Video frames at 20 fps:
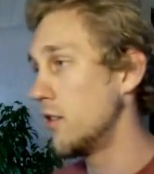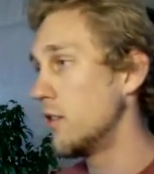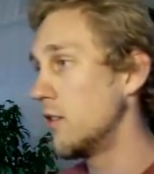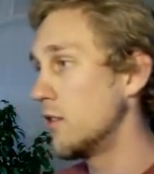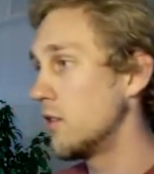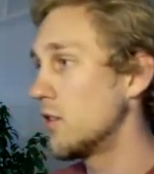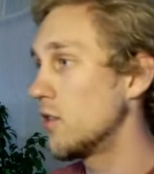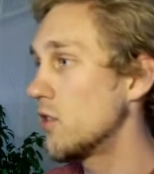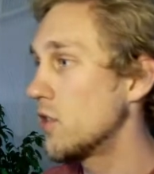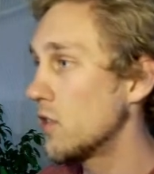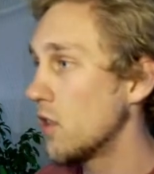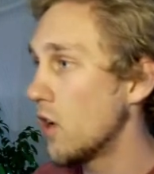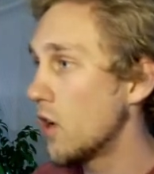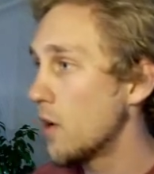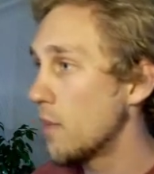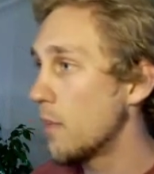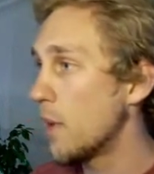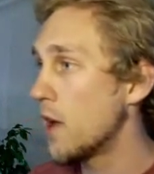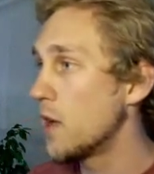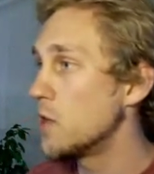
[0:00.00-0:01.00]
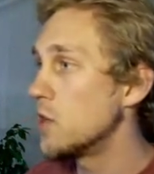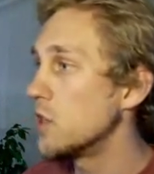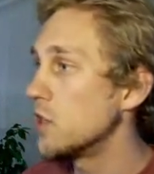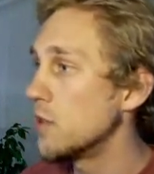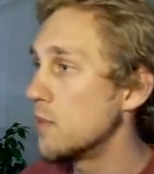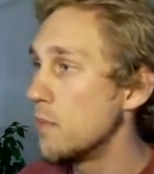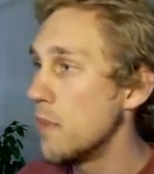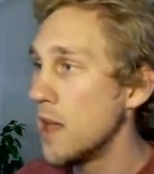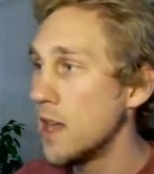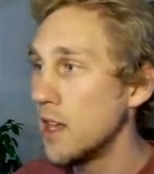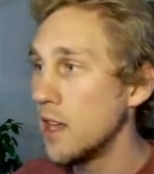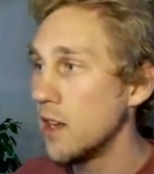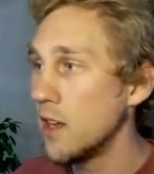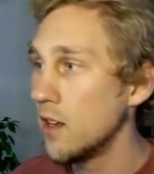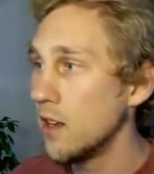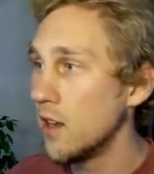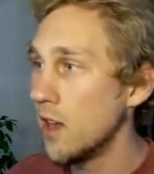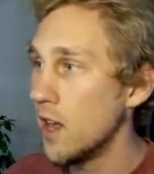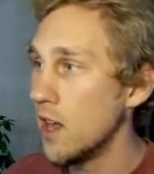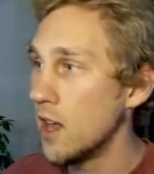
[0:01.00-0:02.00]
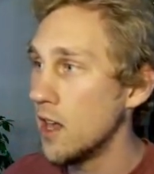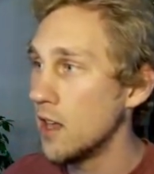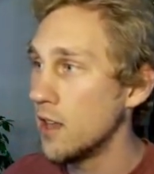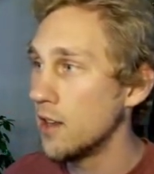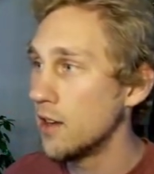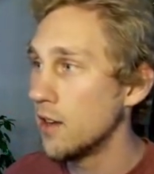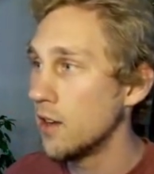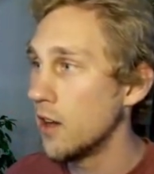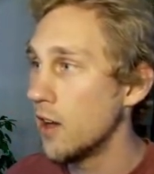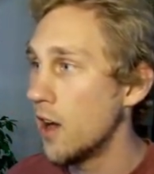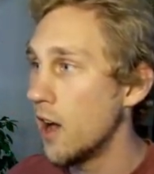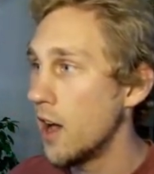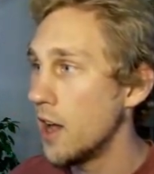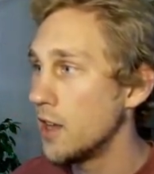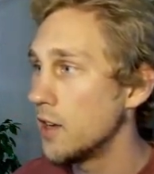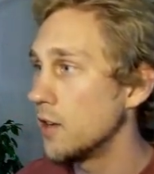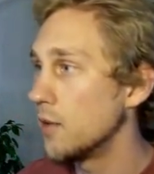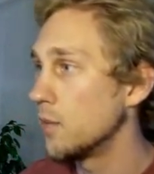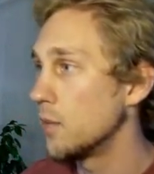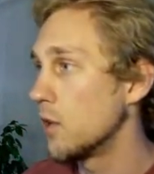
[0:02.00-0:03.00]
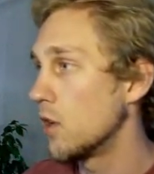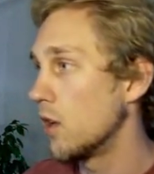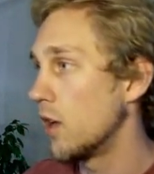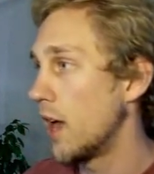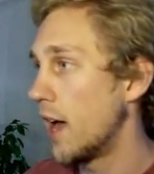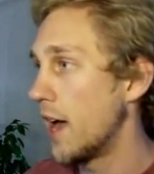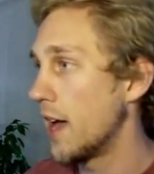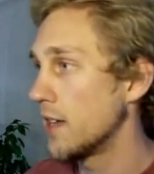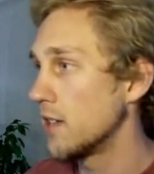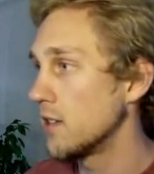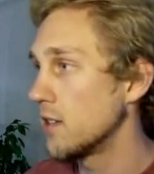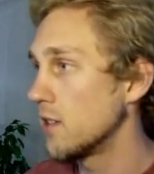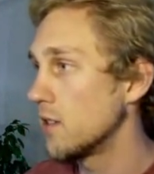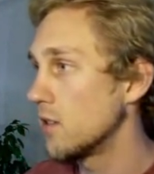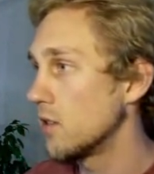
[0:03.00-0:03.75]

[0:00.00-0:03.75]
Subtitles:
start by just making an item class.